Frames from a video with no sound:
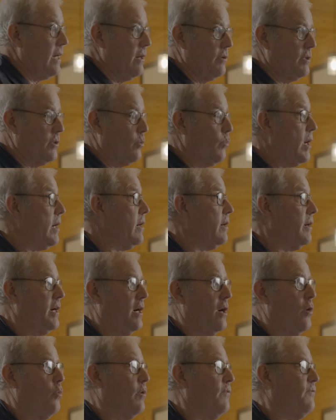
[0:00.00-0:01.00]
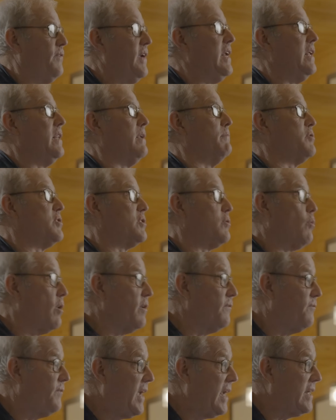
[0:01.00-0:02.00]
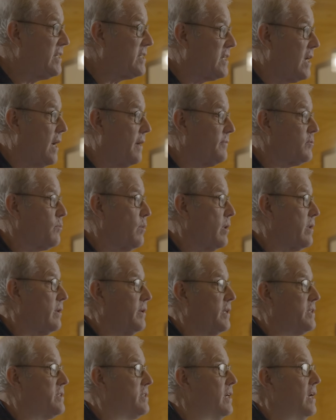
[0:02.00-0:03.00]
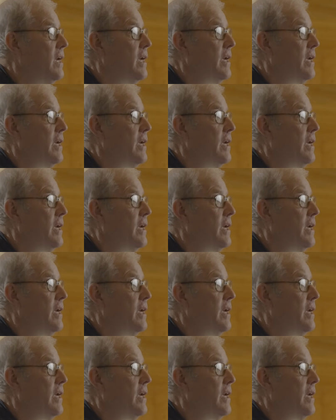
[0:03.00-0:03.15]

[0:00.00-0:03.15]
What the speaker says: Here in the winter, we're feeding them stored feedstuffs, whether it's,